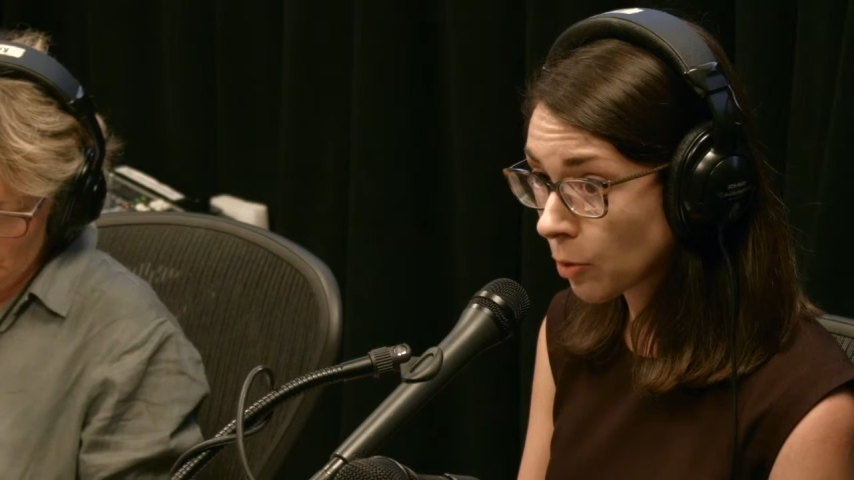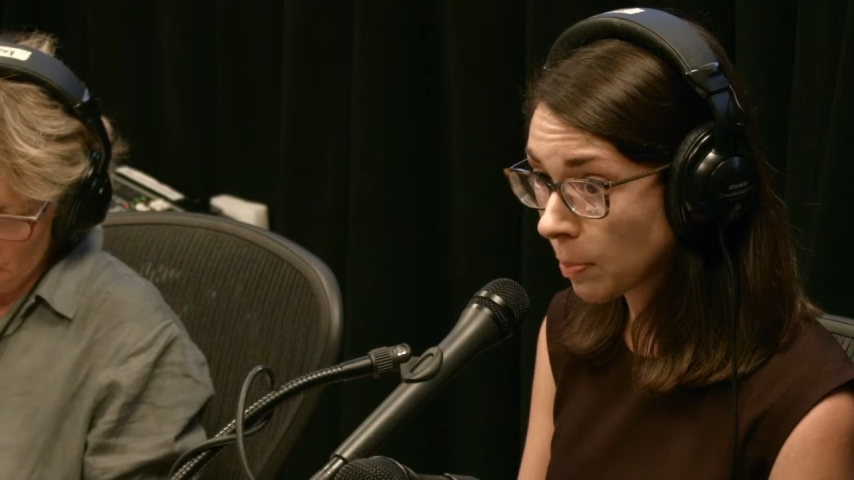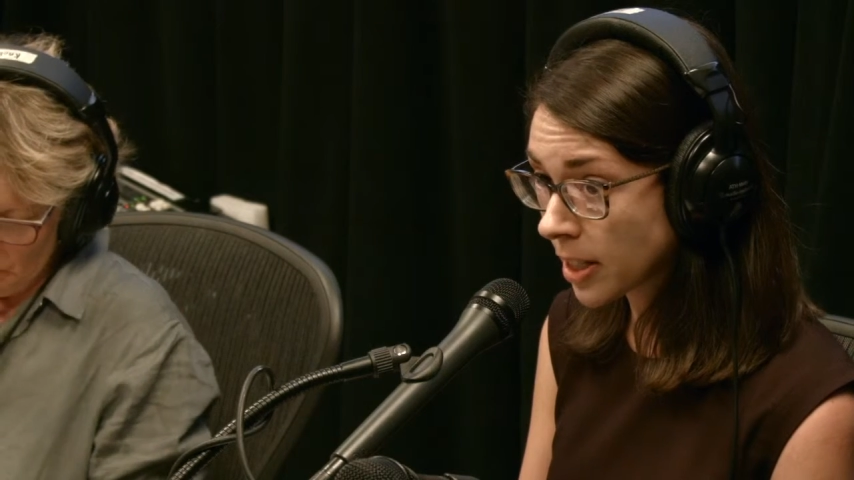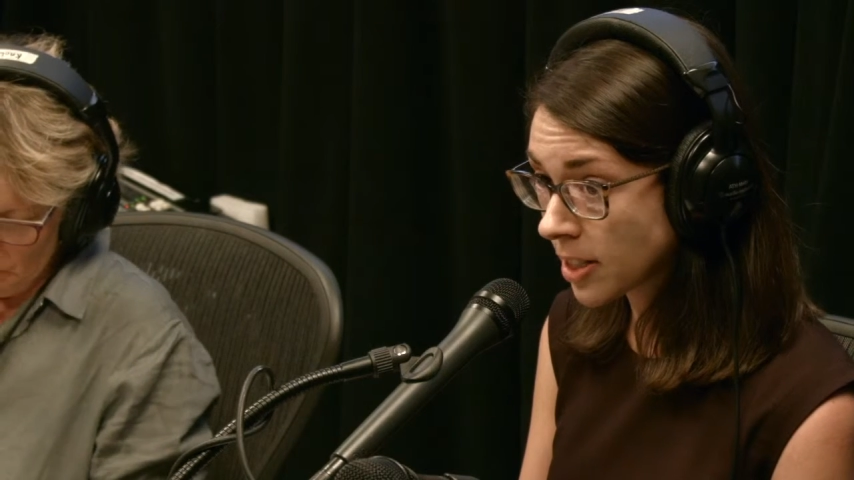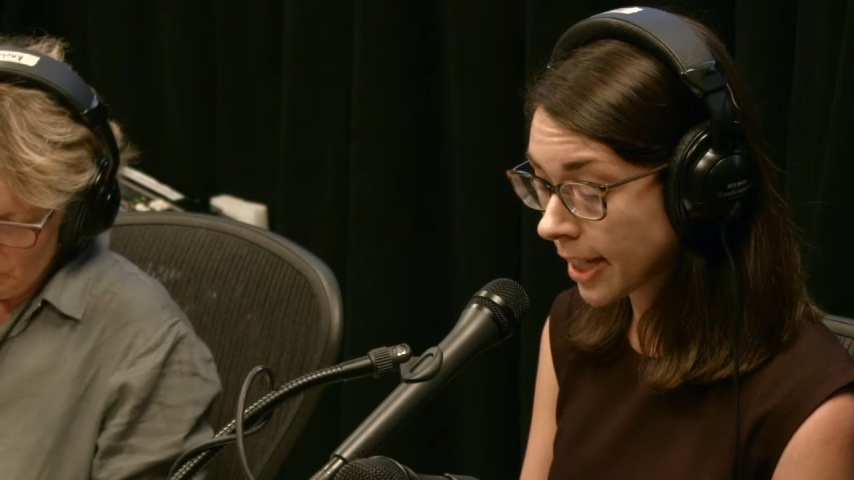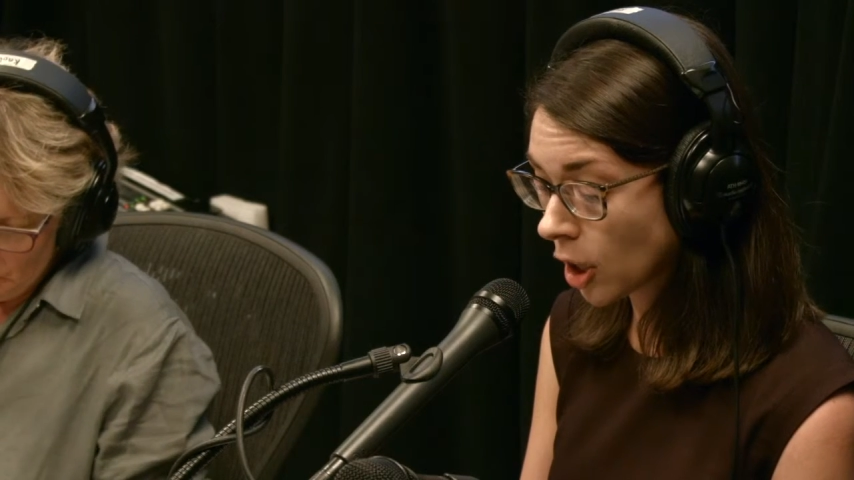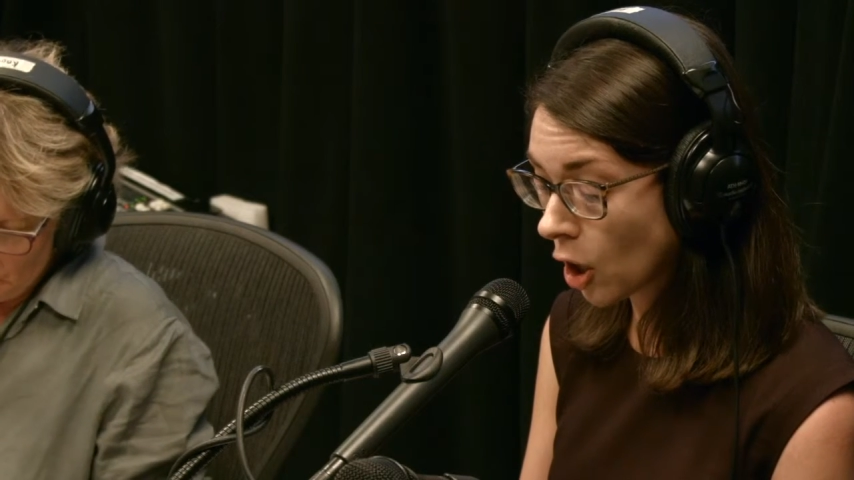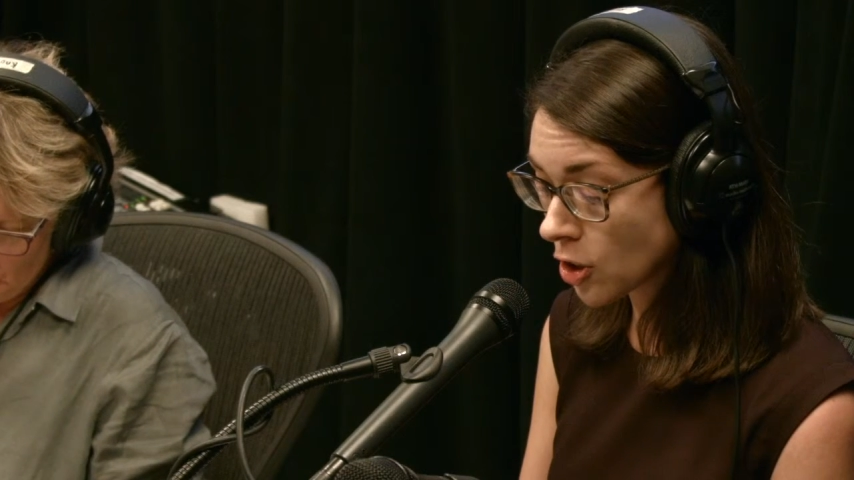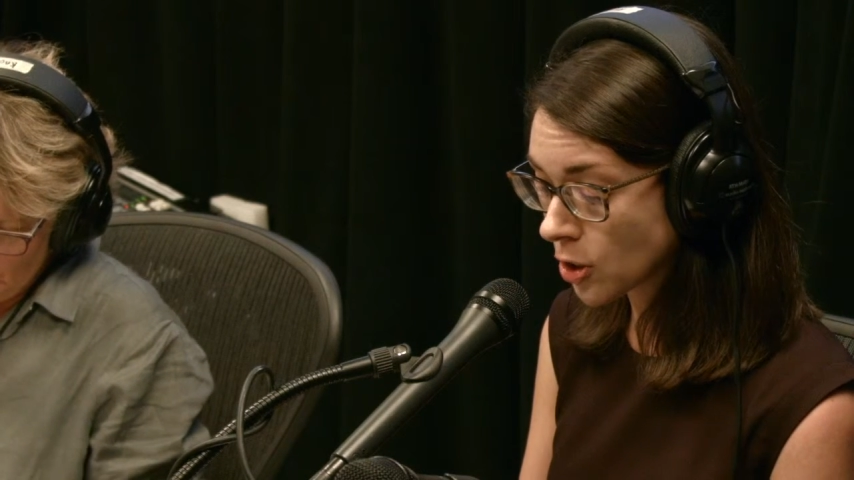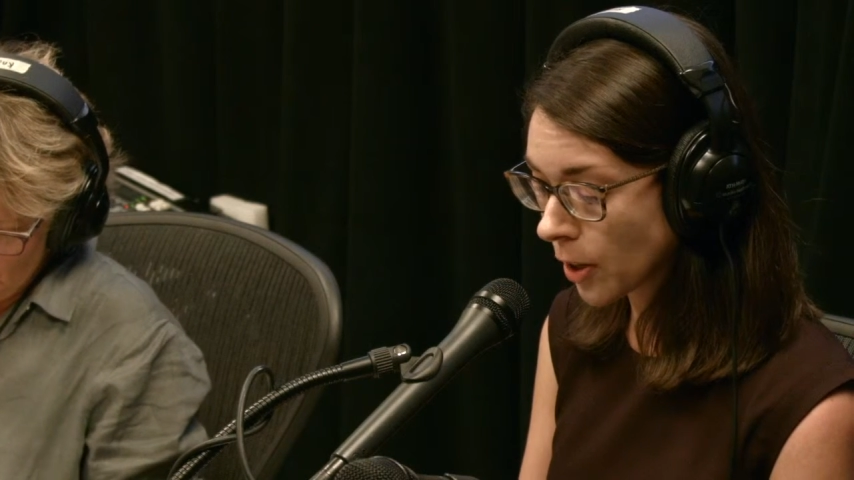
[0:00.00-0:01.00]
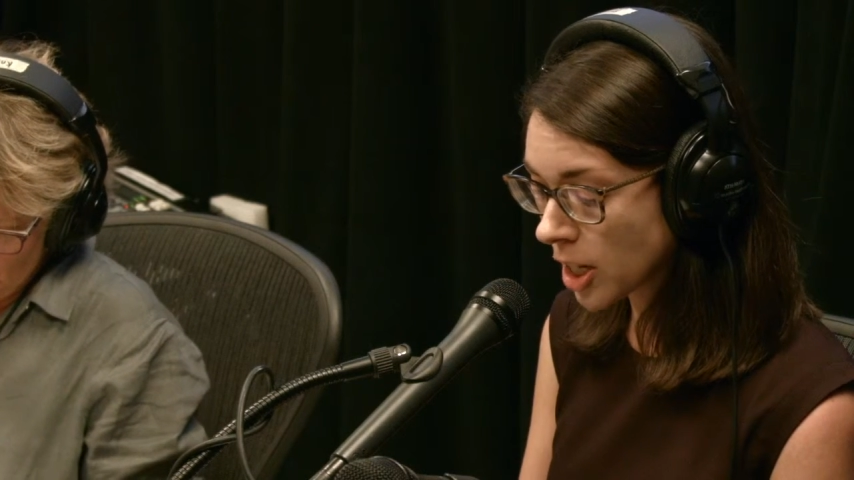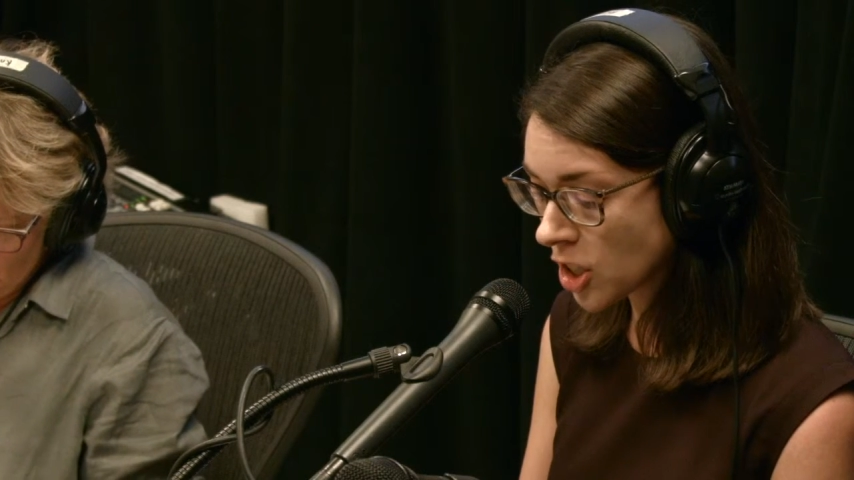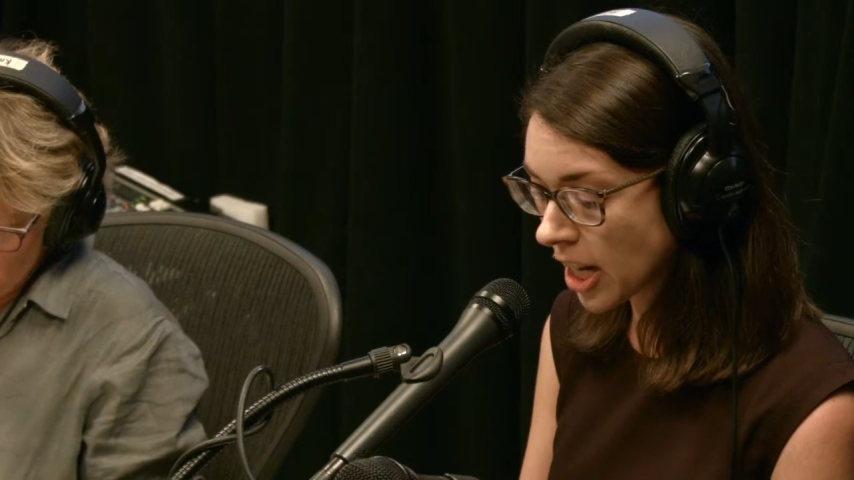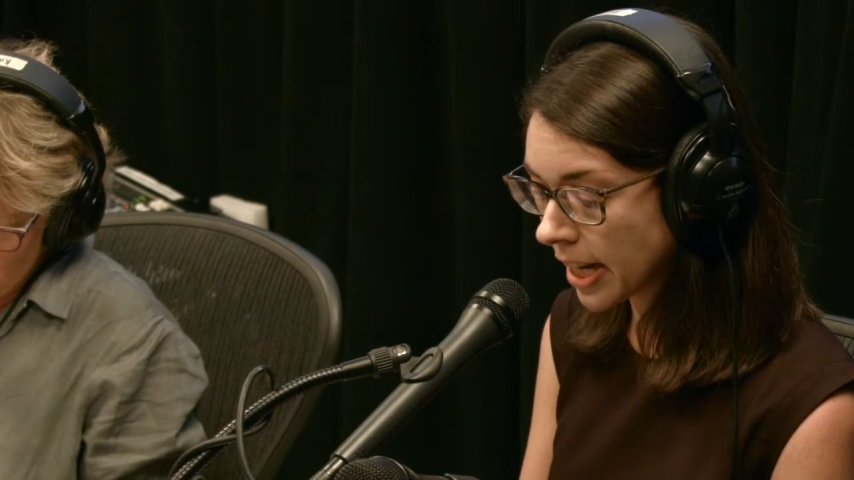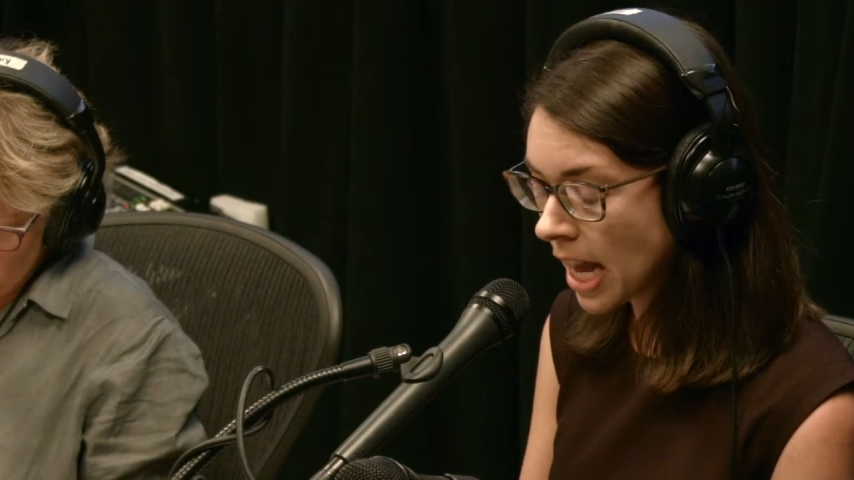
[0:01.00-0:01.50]
replacing
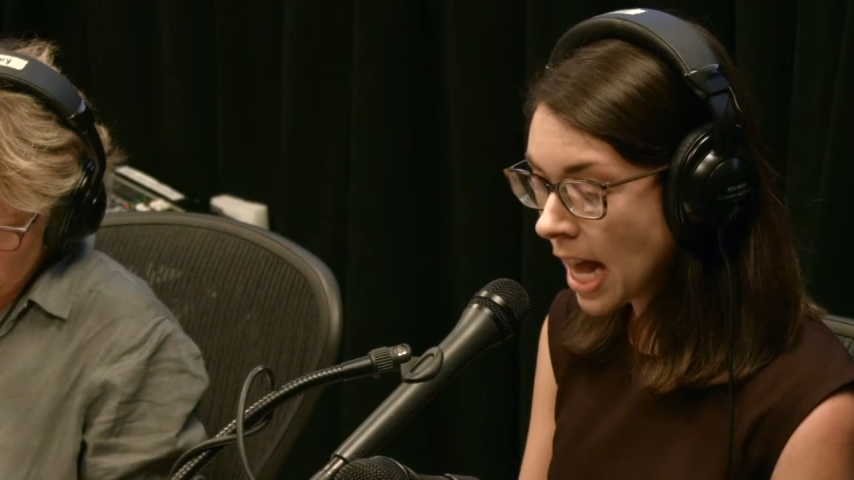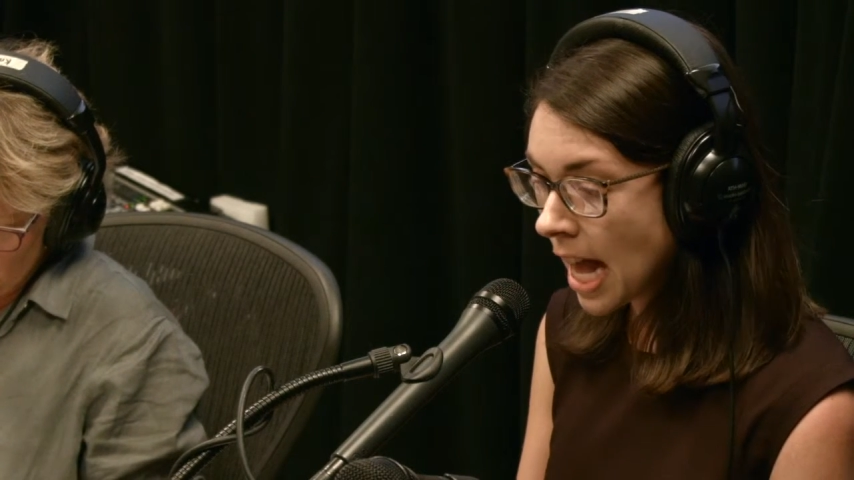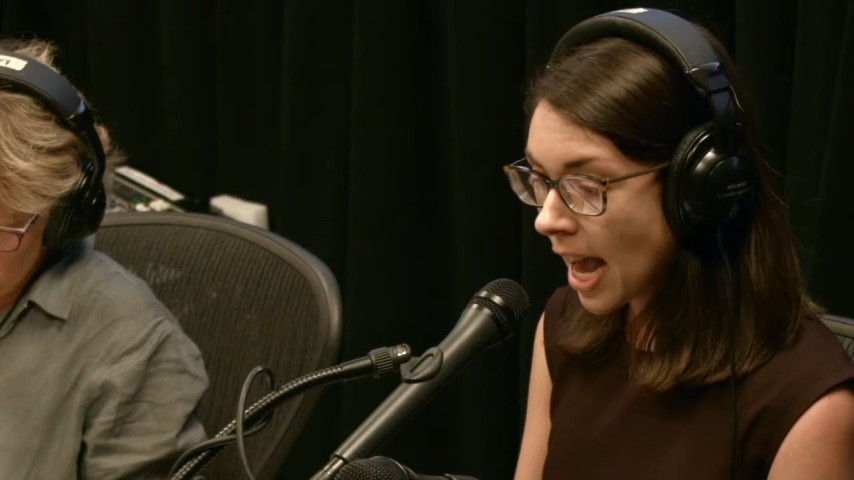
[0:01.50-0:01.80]
incarceration.